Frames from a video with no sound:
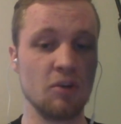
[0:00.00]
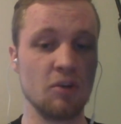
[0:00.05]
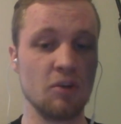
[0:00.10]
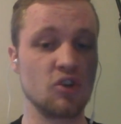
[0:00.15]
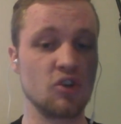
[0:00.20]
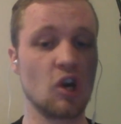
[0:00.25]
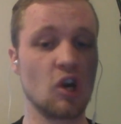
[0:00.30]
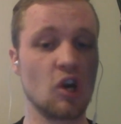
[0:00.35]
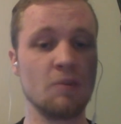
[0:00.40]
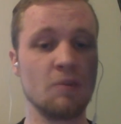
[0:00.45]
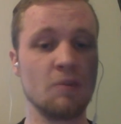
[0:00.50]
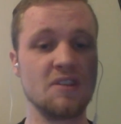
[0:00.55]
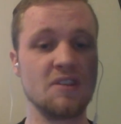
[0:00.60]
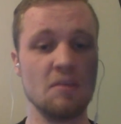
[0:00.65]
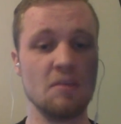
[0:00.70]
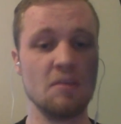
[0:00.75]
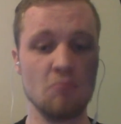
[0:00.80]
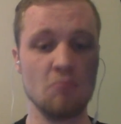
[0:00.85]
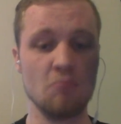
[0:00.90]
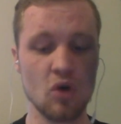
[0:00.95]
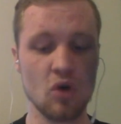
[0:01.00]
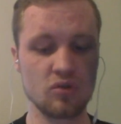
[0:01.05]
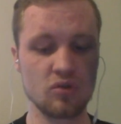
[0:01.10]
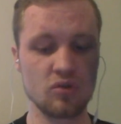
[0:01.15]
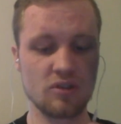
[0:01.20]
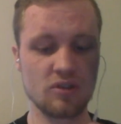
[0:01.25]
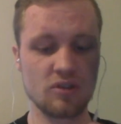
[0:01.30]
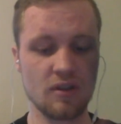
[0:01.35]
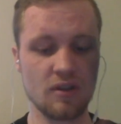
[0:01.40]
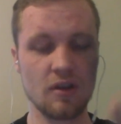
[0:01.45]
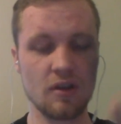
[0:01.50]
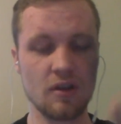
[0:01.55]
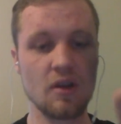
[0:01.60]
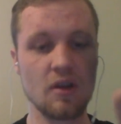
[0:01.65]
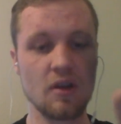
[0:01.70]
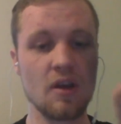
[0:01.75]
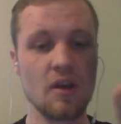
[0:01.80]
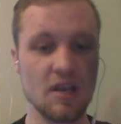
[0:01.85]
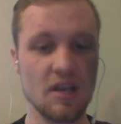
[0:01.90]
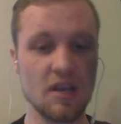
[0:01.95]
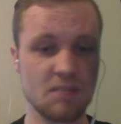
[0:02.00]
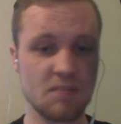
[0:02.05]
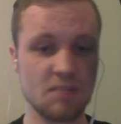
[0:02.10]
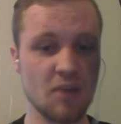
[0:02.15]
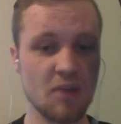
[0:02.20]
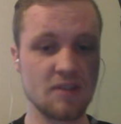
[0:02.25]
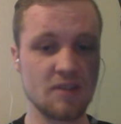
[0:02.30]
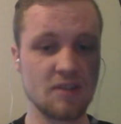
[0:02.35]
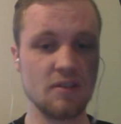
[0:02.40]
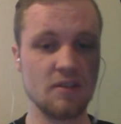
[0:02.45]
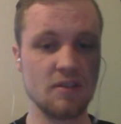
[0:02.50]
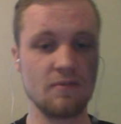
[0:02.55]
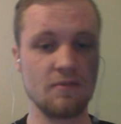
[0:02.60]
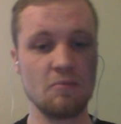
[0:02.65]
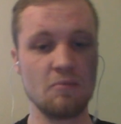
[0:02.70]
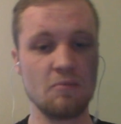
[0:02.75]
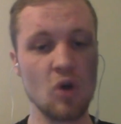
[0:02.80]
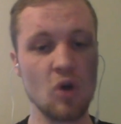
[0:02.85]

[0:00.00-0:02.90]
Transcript: Your job is the most expensive,